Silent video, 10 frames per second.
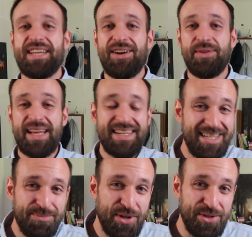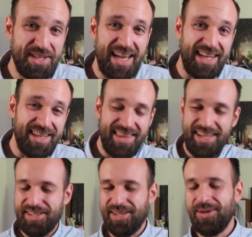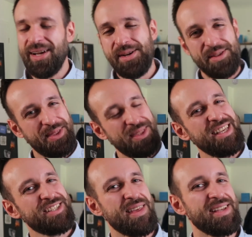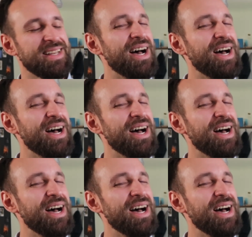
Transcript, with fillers: down and I didn't post anything. So these things